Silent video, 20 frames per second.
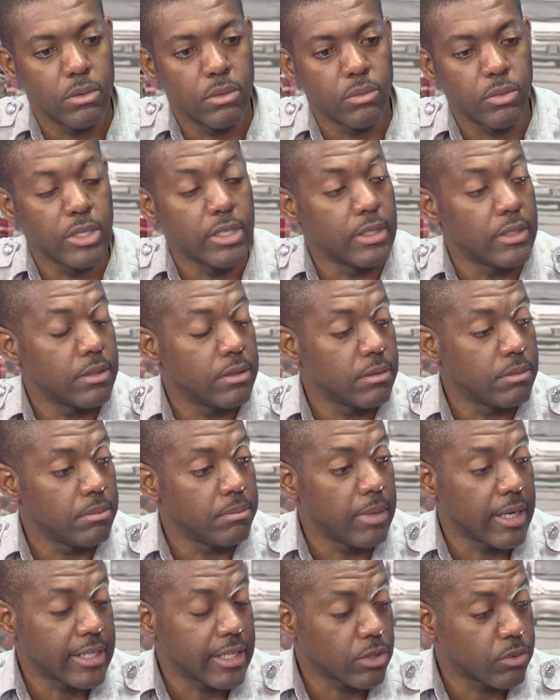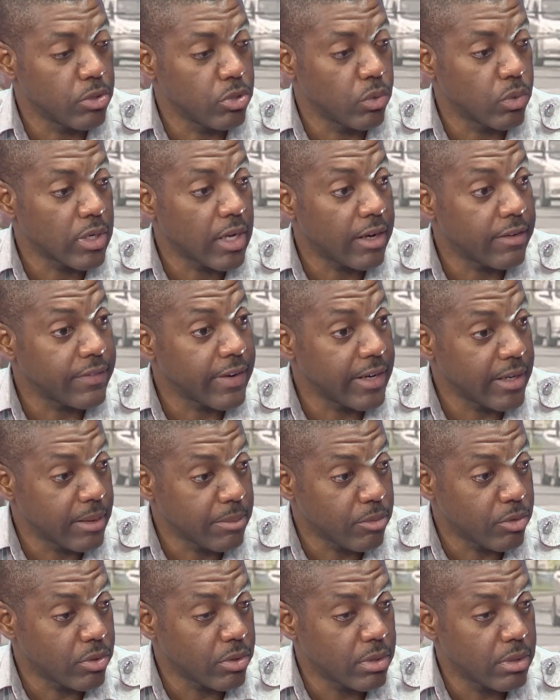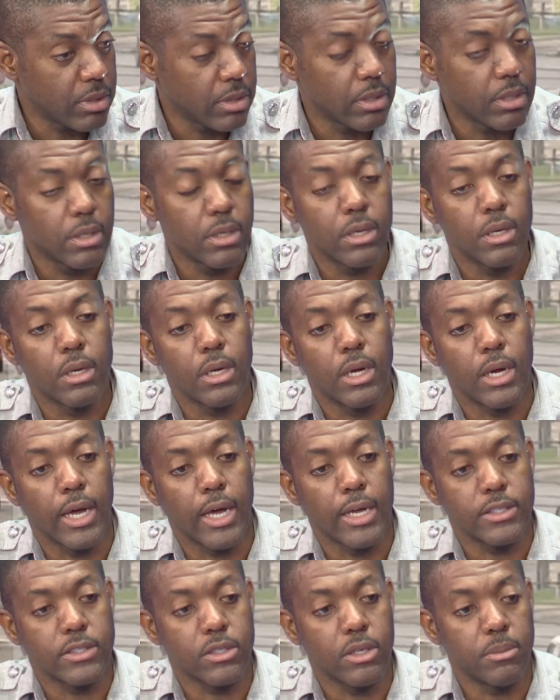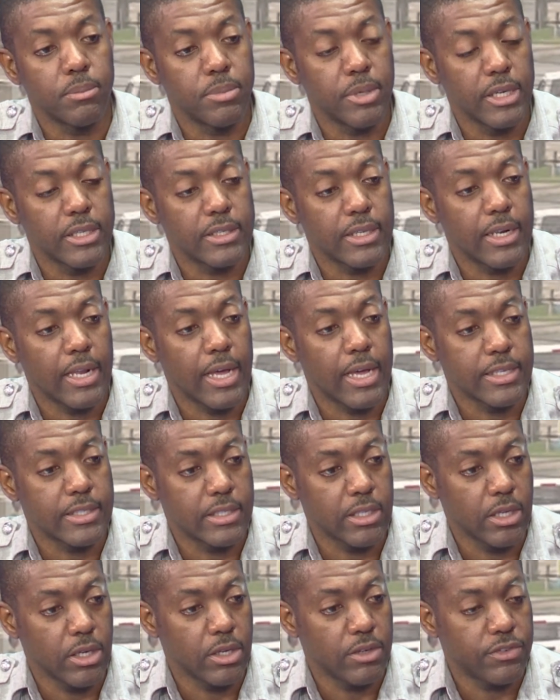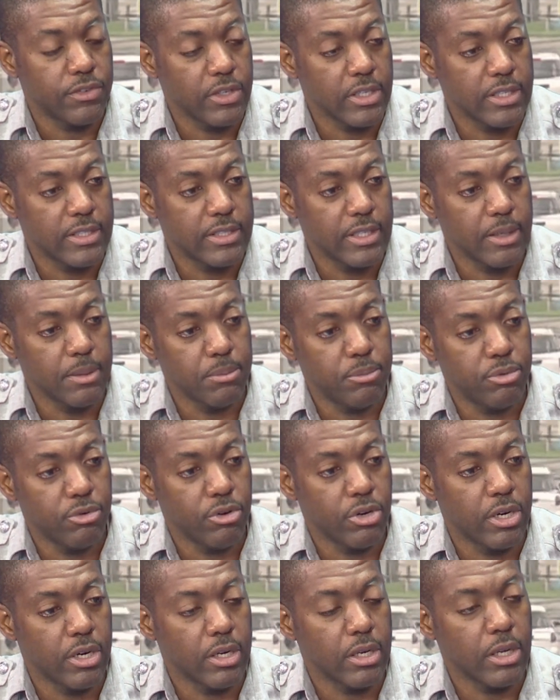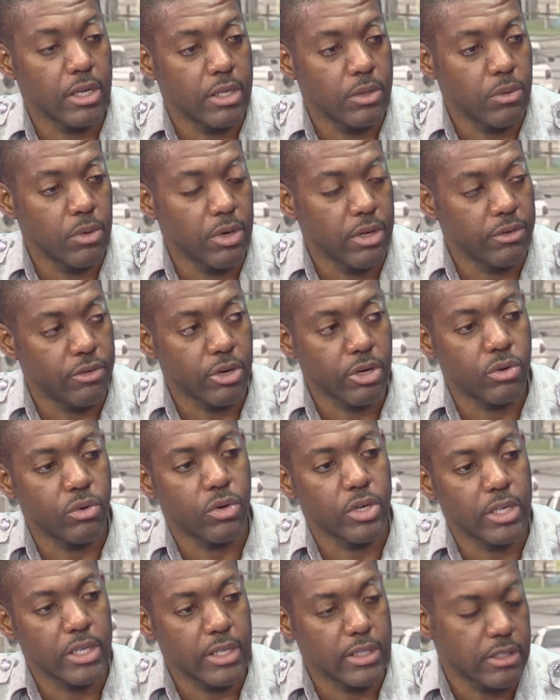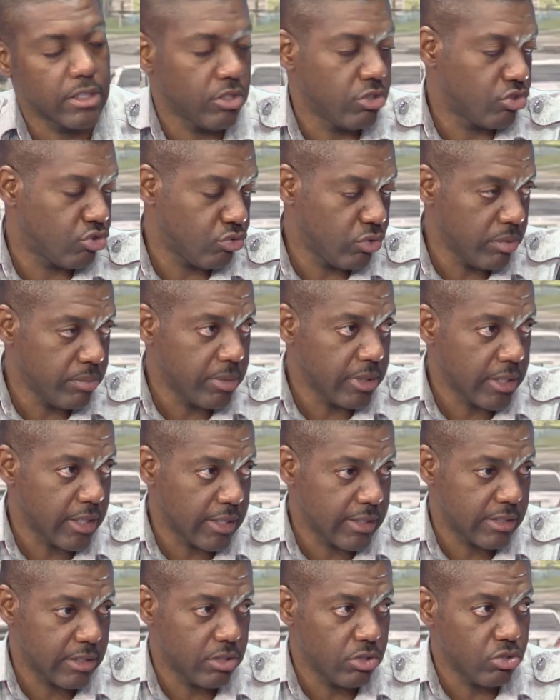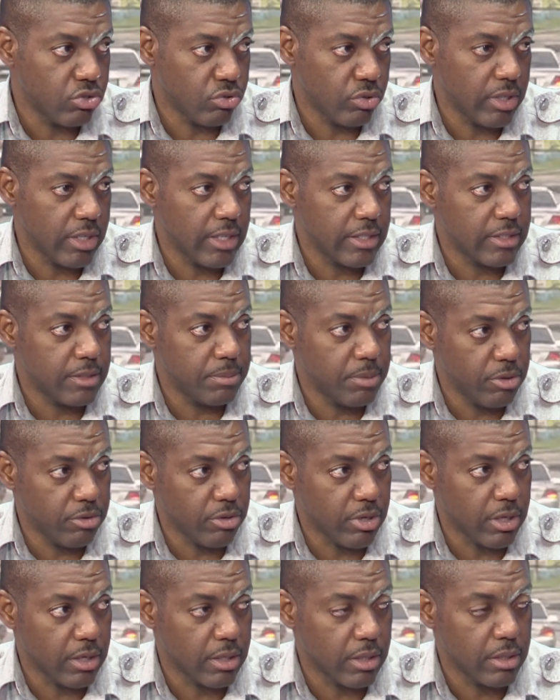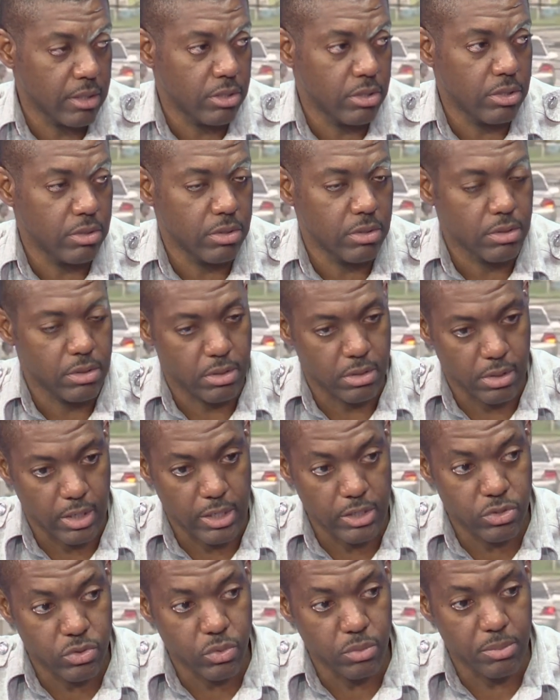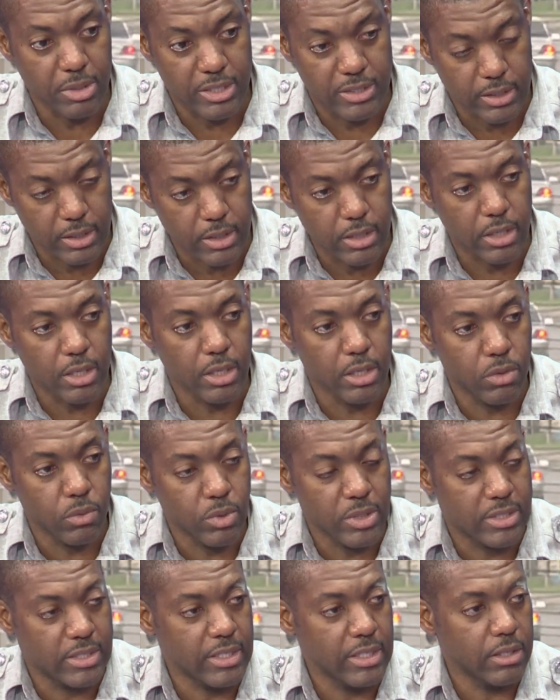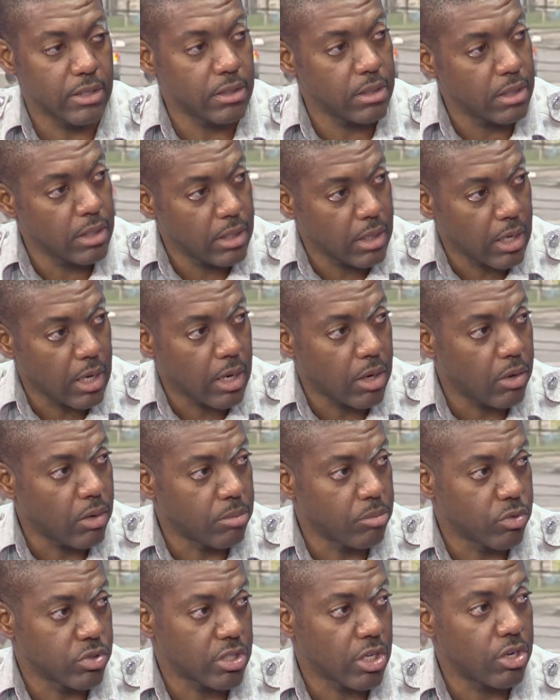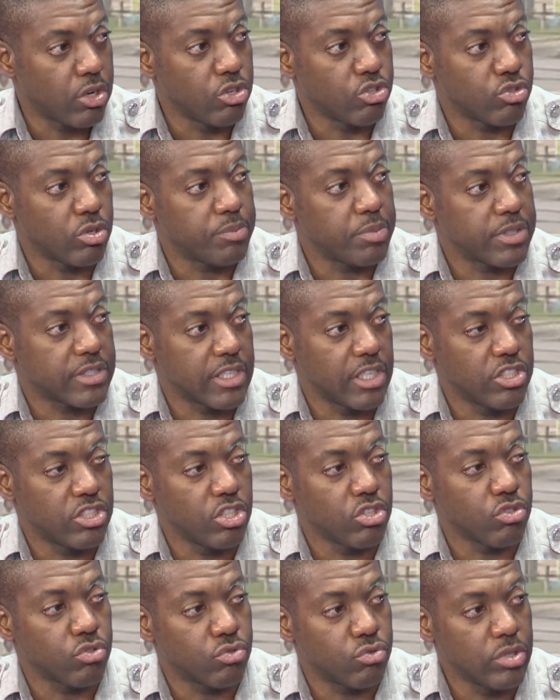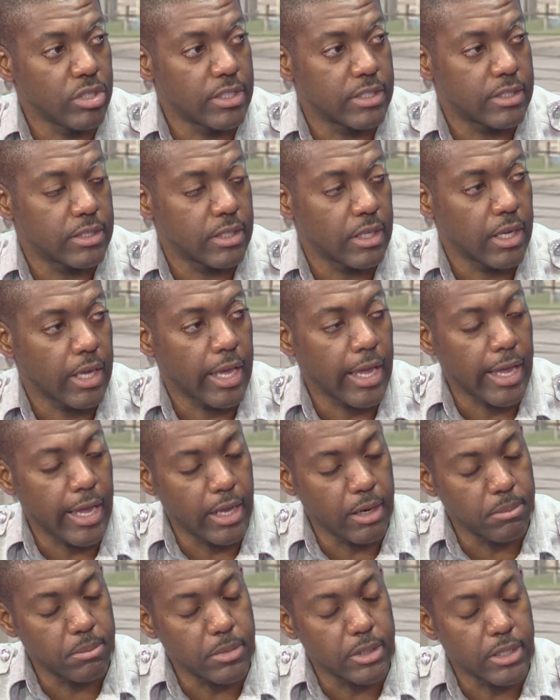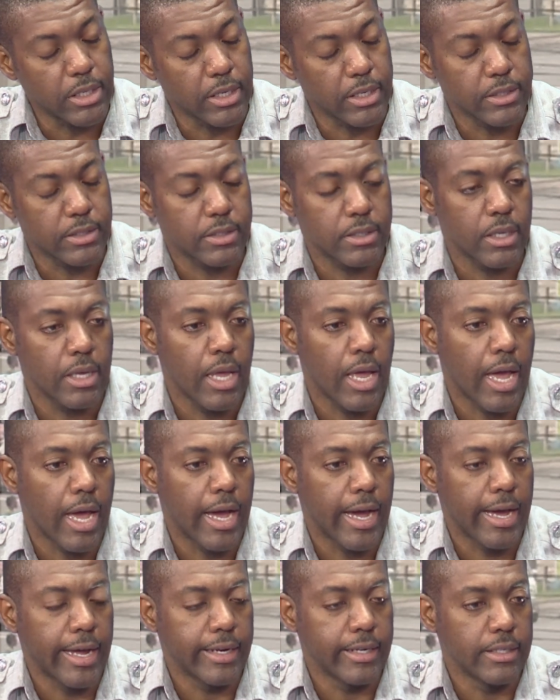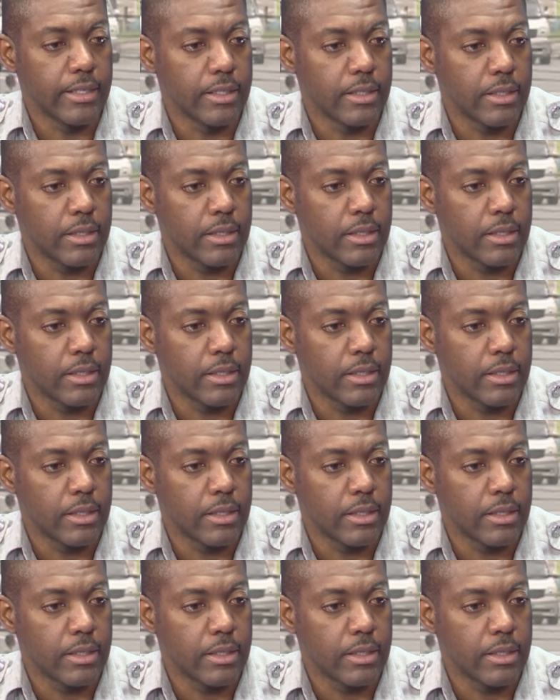We beg that we don't have any more. As compared to last year, for the same period, we would have recorded, I think, 3 murders during this period. All right, so basically, we've seen almost 100% increase in murders. And